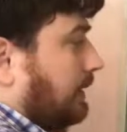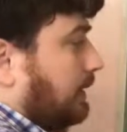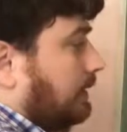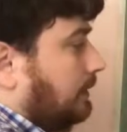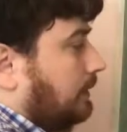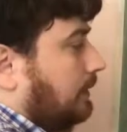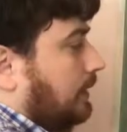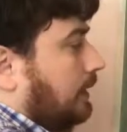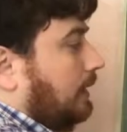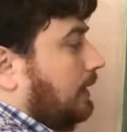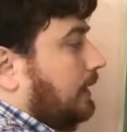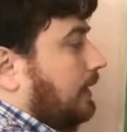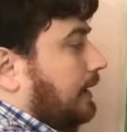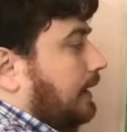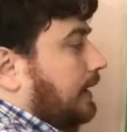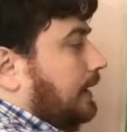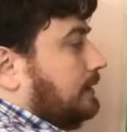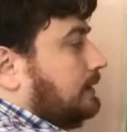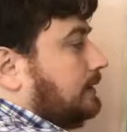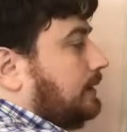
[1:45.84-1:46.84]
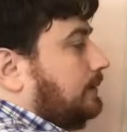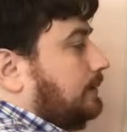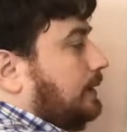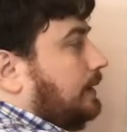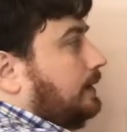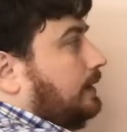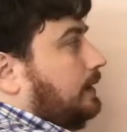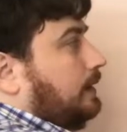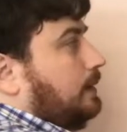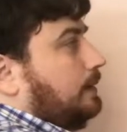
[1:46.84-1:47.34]
now, as I
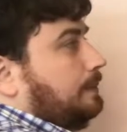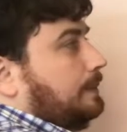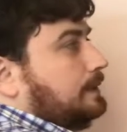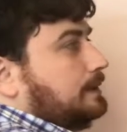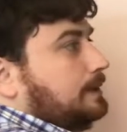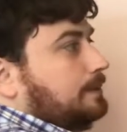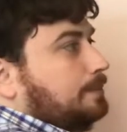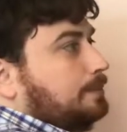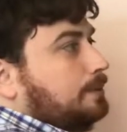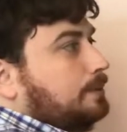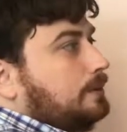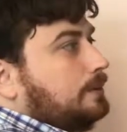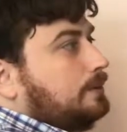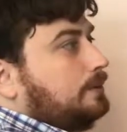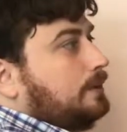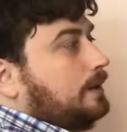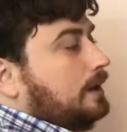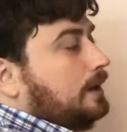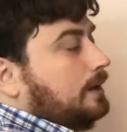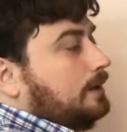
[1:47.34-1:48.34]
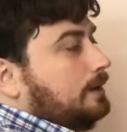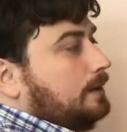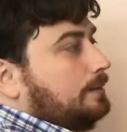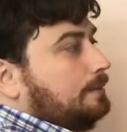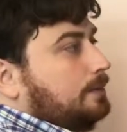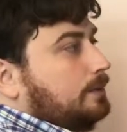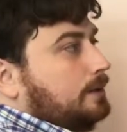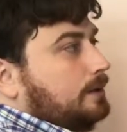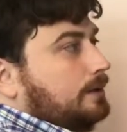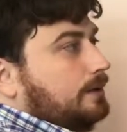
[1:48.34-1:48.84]
write that up as a proof, the
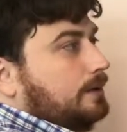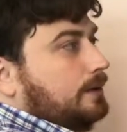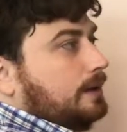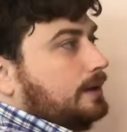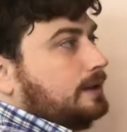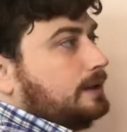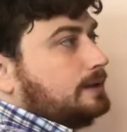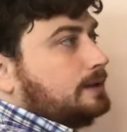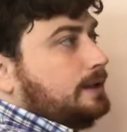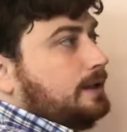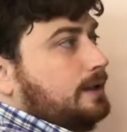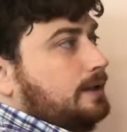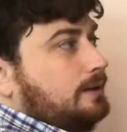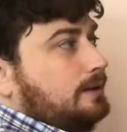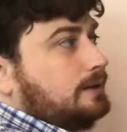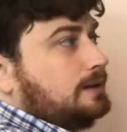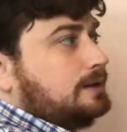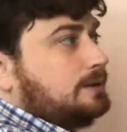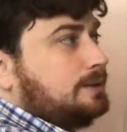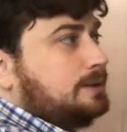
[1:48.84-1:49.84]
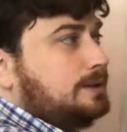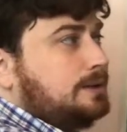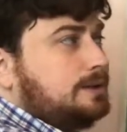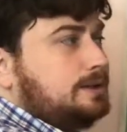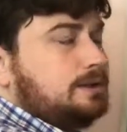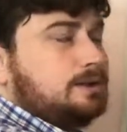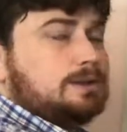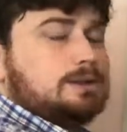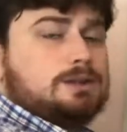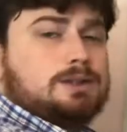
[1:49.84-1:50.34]
important thing here is really
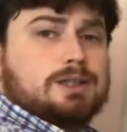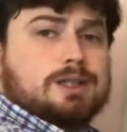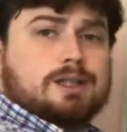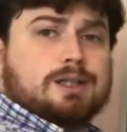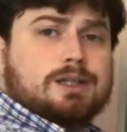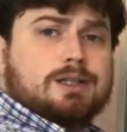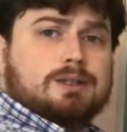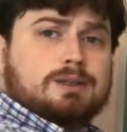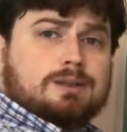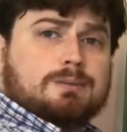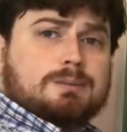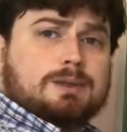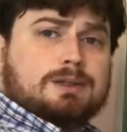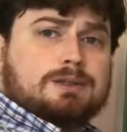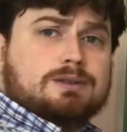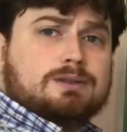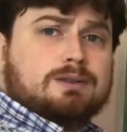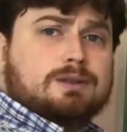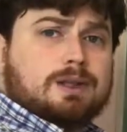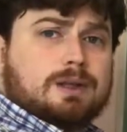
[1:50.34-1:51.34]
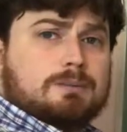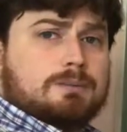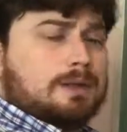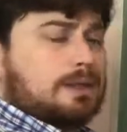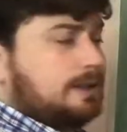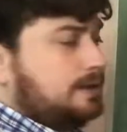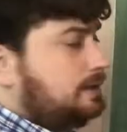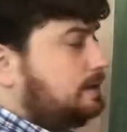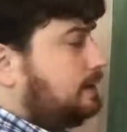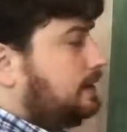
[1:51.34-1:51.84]
just checking to make sure that
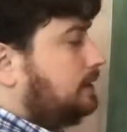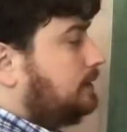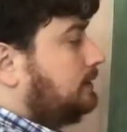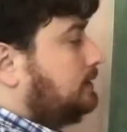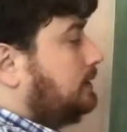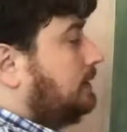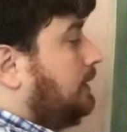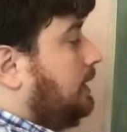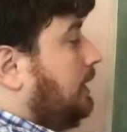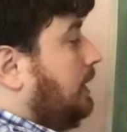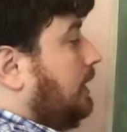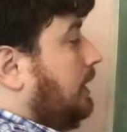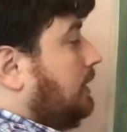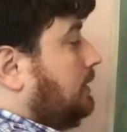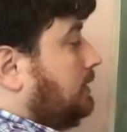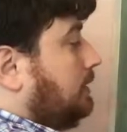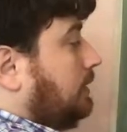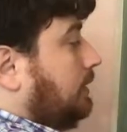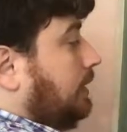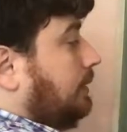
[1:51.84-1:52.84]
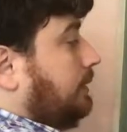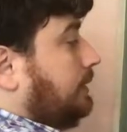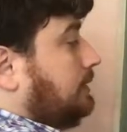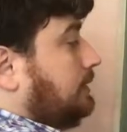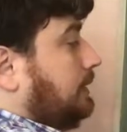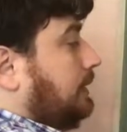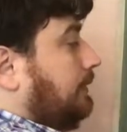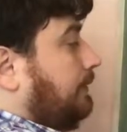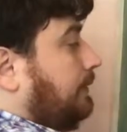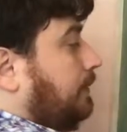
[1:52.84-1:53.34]
makes sense. So I would
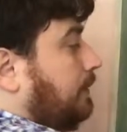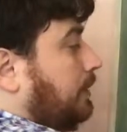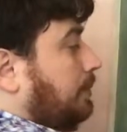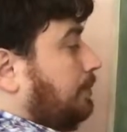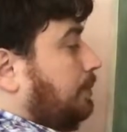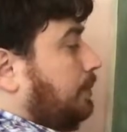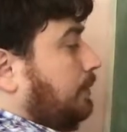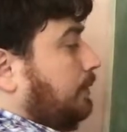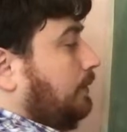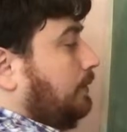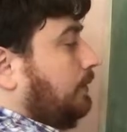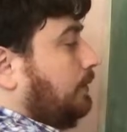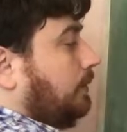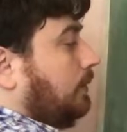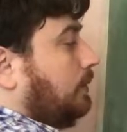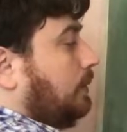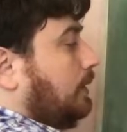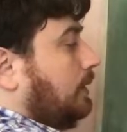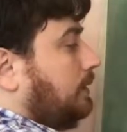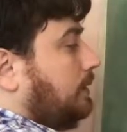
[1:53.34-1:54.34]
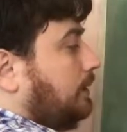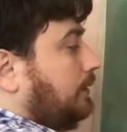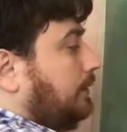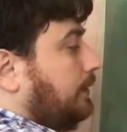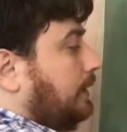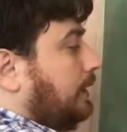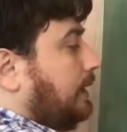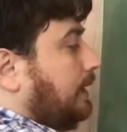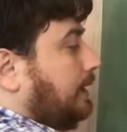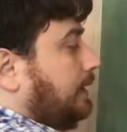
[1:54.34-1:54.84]
say for a proof for
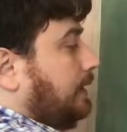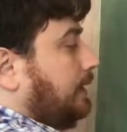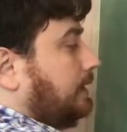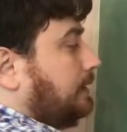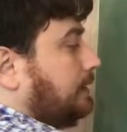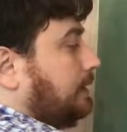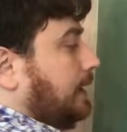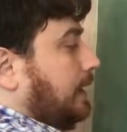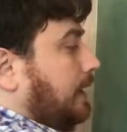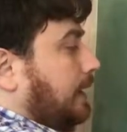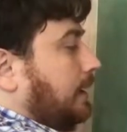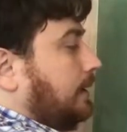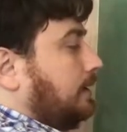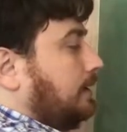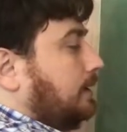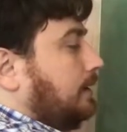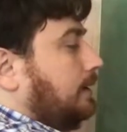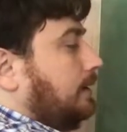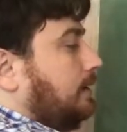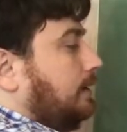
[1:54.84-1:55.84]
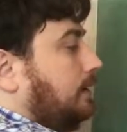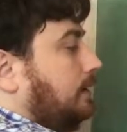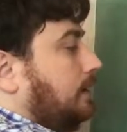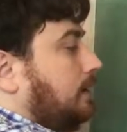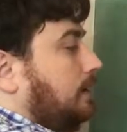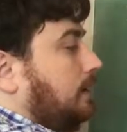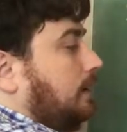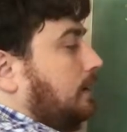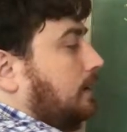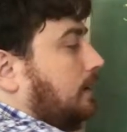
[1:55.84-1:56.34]
well-defined is that
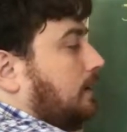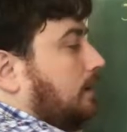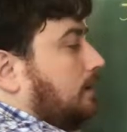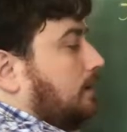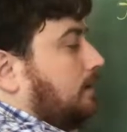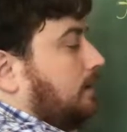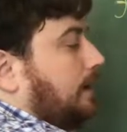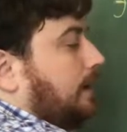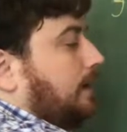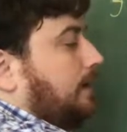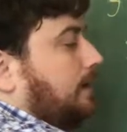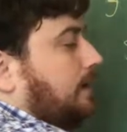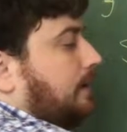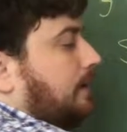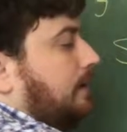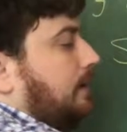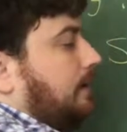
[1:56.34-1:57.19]
let